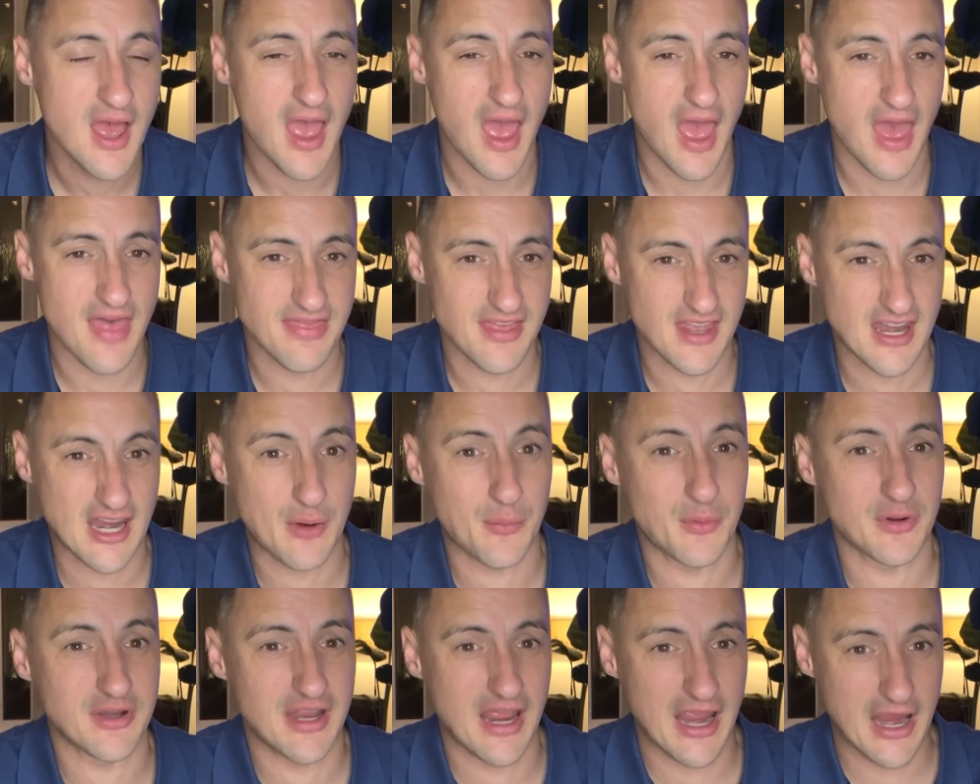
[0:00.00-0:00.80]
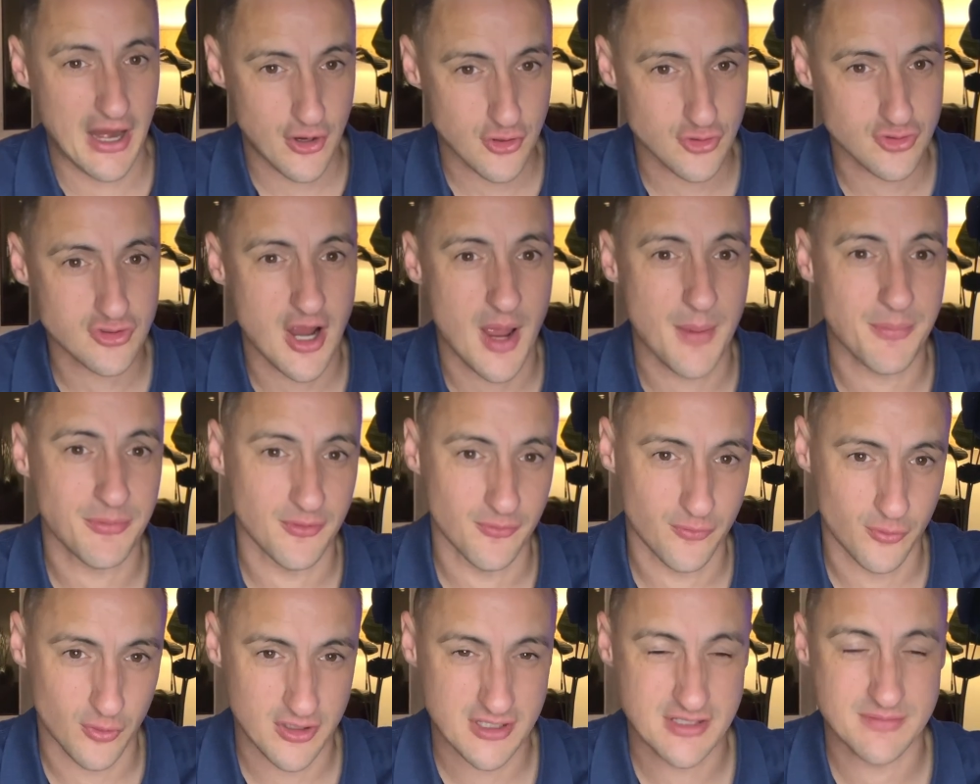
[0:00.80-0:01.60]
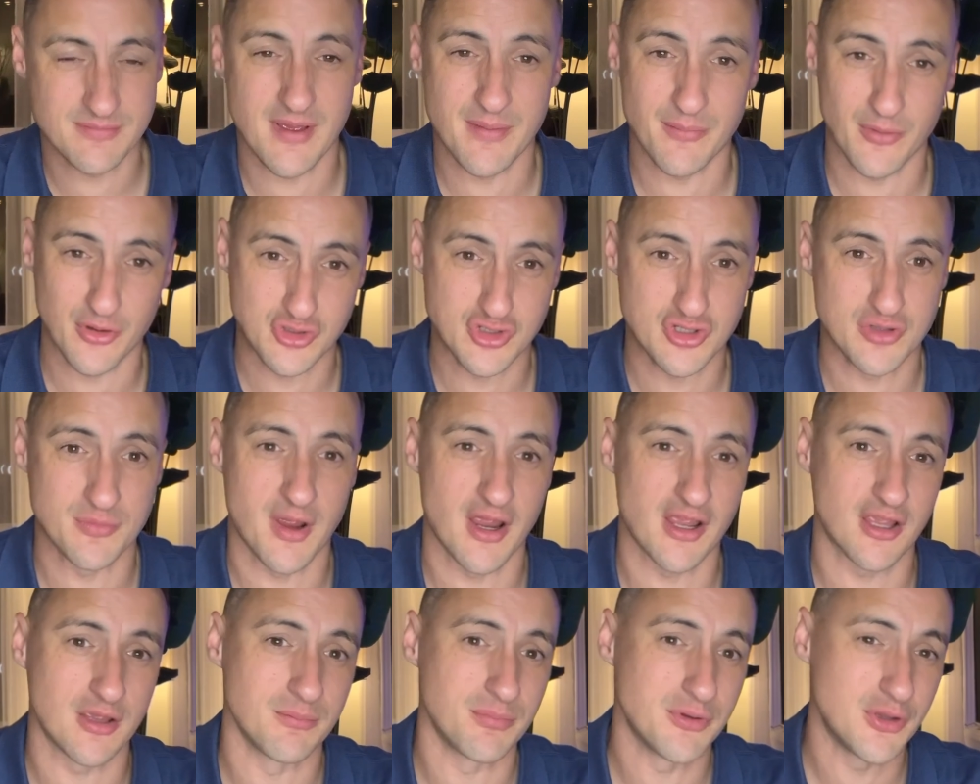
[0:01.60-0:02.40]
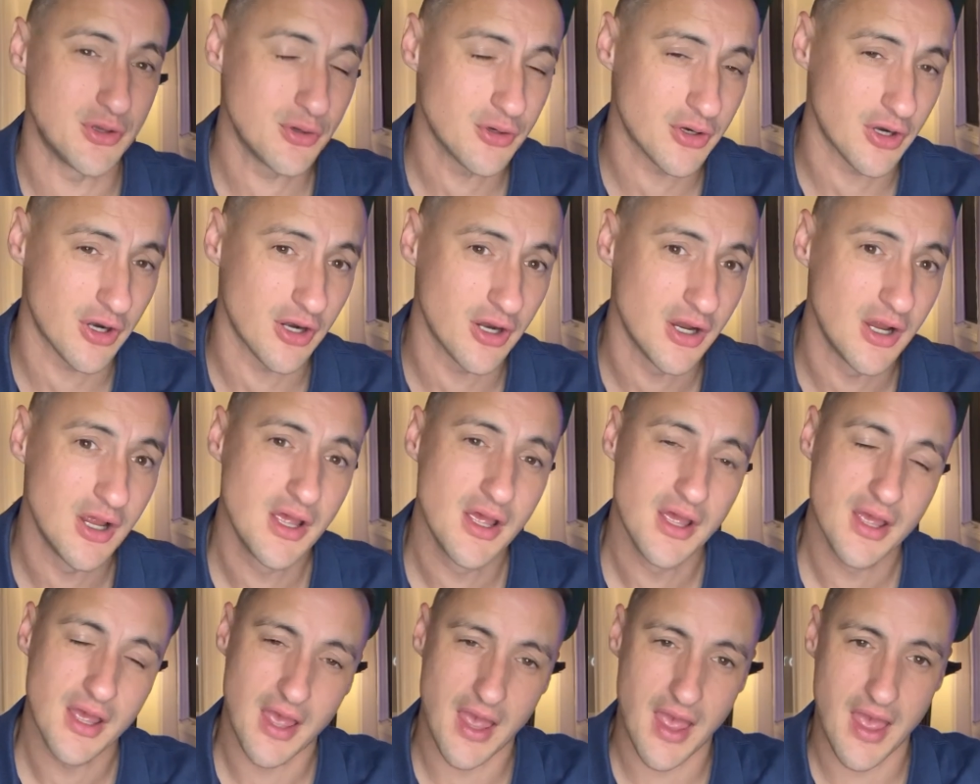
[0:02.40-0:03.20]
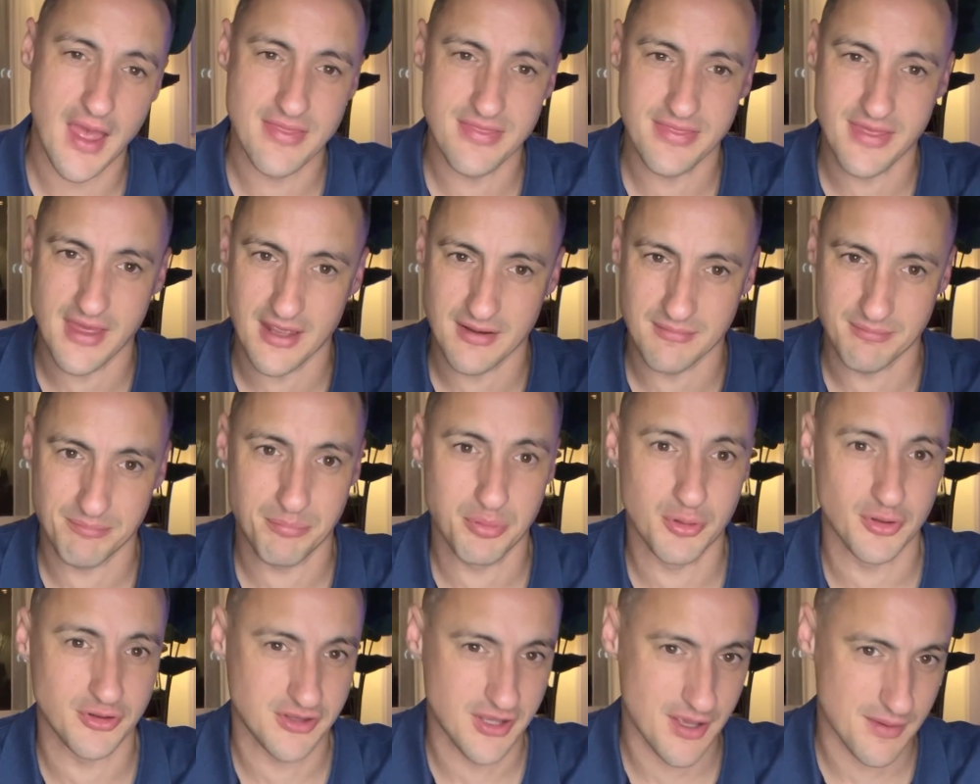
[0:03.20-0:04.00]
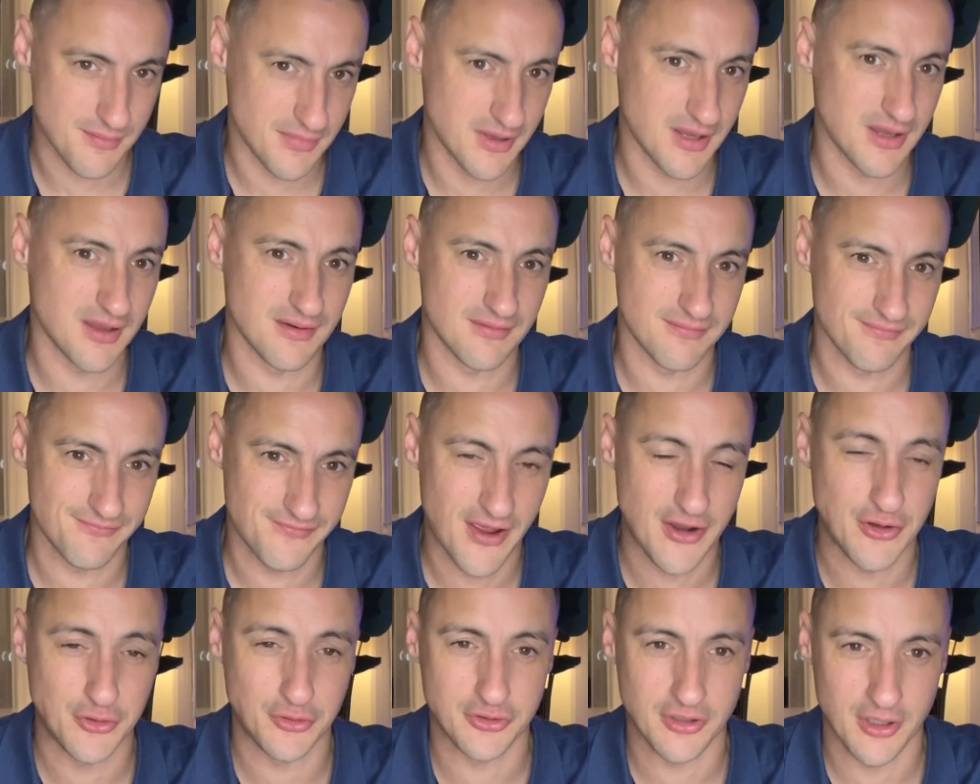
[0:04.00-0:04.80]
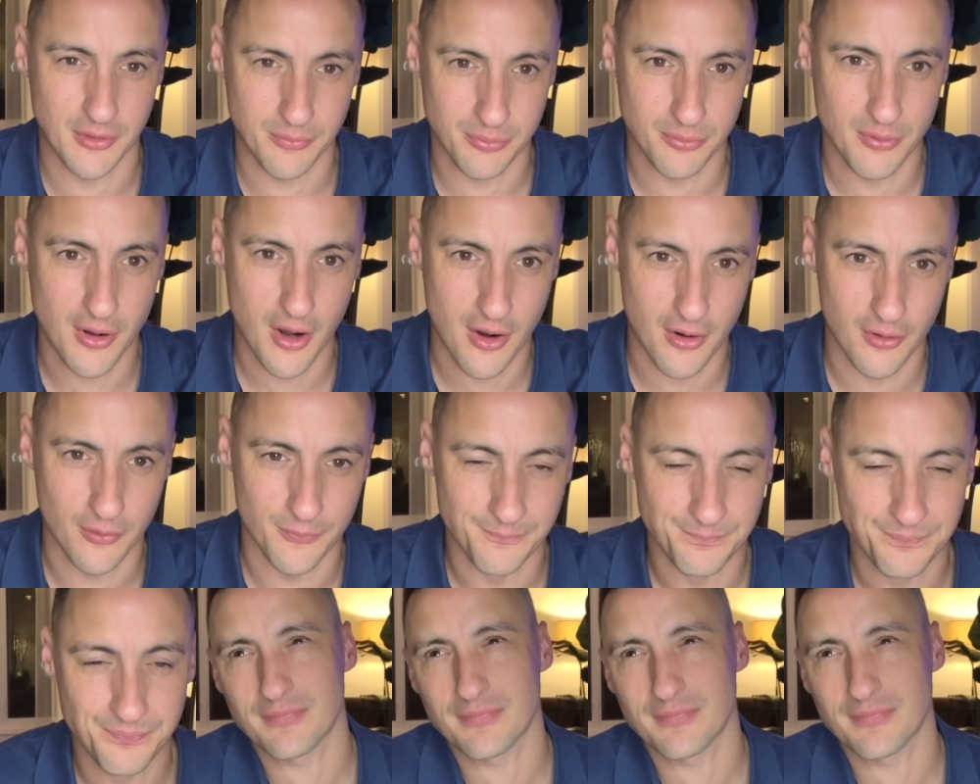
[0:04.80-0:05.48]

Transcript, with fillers: and then I would airdrop the voice memos to my computer and then put them in Final Cut Pro.